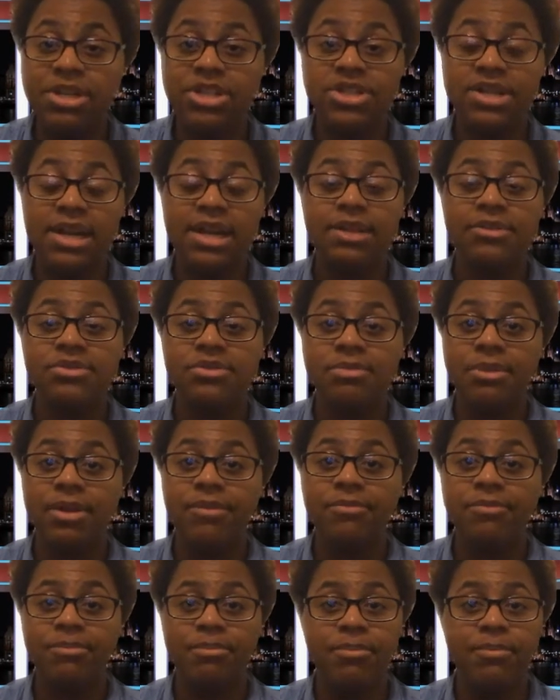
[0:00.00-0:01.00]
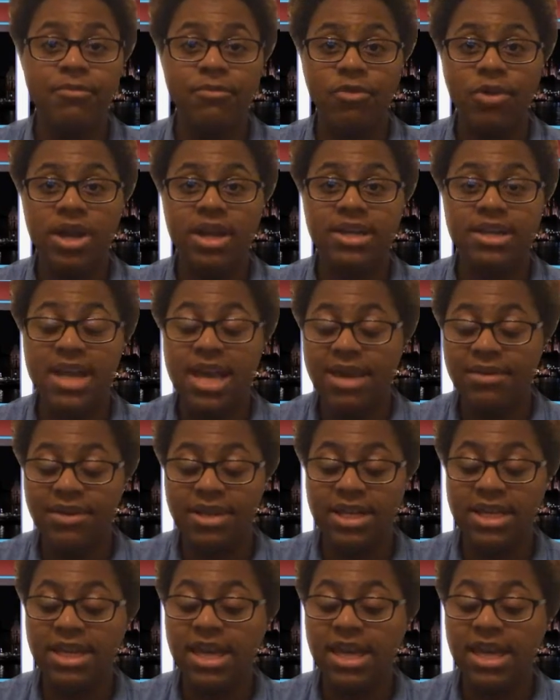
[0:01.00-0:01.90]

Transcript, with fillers: Big shout out to my friend David.